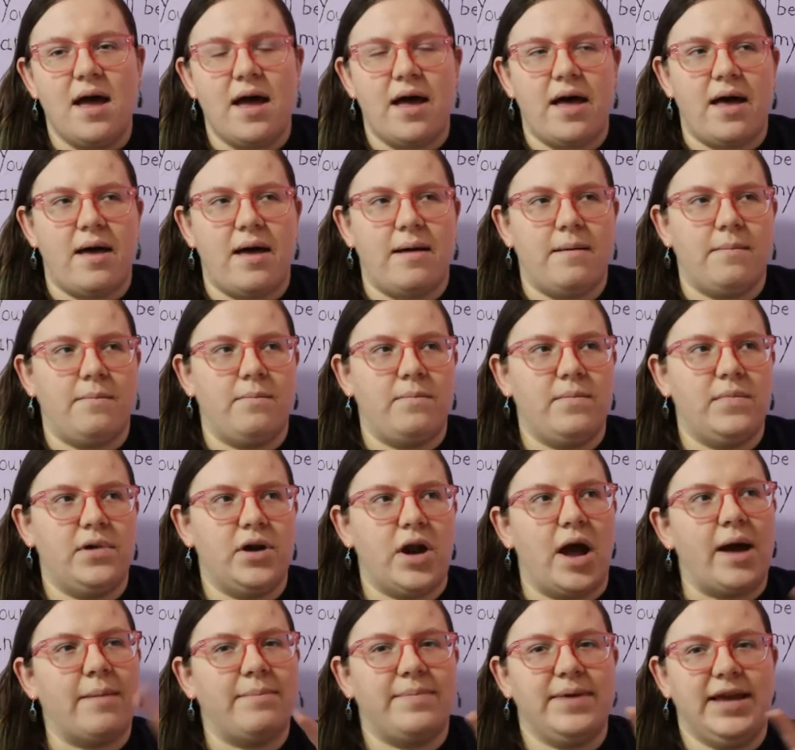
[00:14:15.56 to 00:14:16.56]
um,
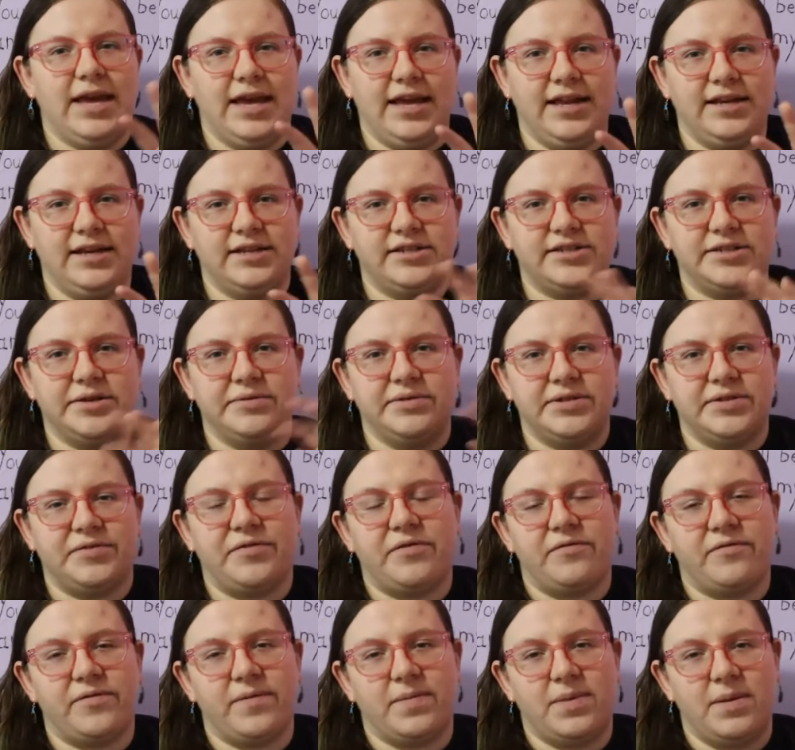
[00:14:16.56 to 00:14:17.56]
not being so
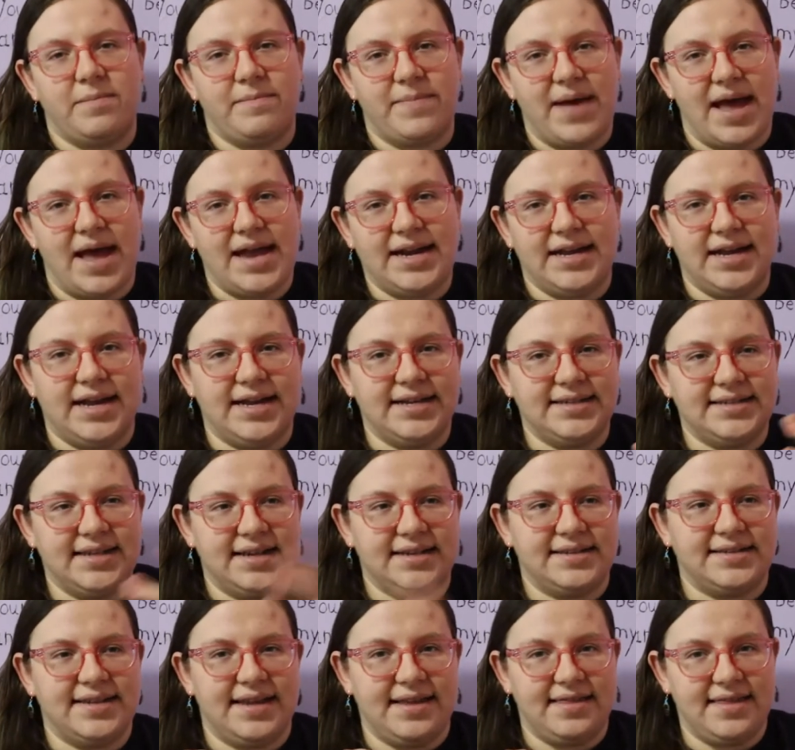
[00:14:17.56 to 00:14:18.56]
different from the bad guys
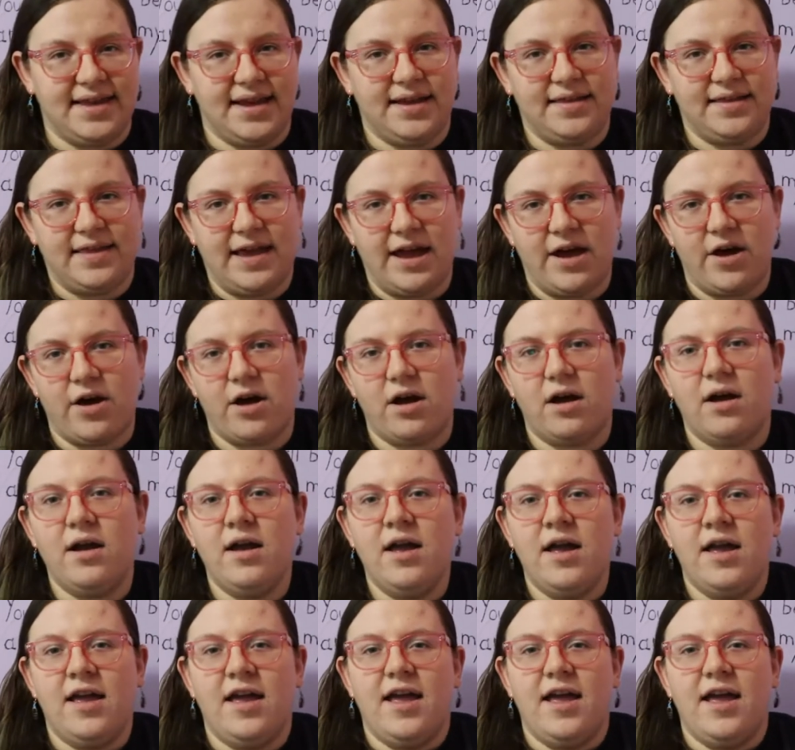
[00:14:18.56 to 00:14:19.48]
as they think they are.